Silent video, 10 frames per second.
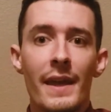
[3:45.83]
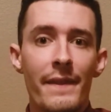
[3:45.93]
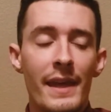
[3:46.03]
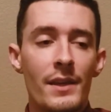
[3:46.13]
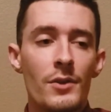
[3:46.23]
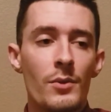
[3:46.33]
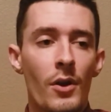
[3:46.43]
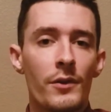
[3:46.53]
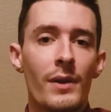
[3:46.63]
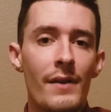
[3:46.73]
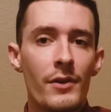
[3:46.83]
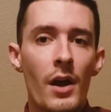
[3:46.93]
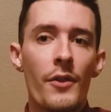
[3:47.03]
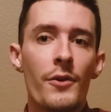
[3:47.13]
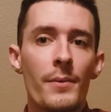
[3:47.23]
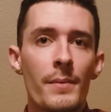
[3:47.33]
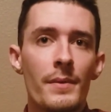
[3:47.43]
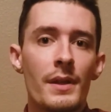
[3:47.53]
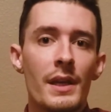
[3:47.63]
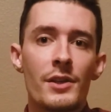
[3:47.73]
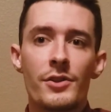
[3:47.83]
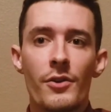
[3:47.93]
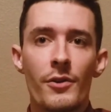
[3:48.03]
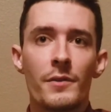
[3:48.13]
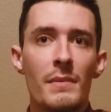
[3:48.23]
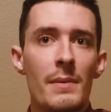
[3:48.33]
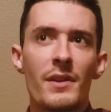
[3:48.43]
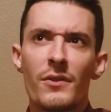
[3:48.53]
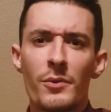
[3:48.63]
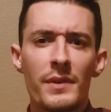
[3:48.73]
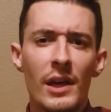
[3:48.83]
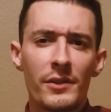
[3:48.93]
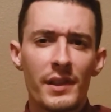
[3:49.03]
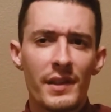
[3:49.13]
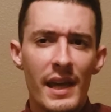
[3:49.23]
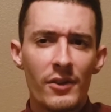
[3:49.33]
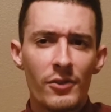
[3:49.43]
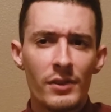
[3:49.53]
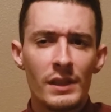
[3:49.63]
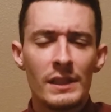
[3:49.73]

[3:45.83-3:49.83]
then you would also have your other insurance, maybe it's through Delta Dental.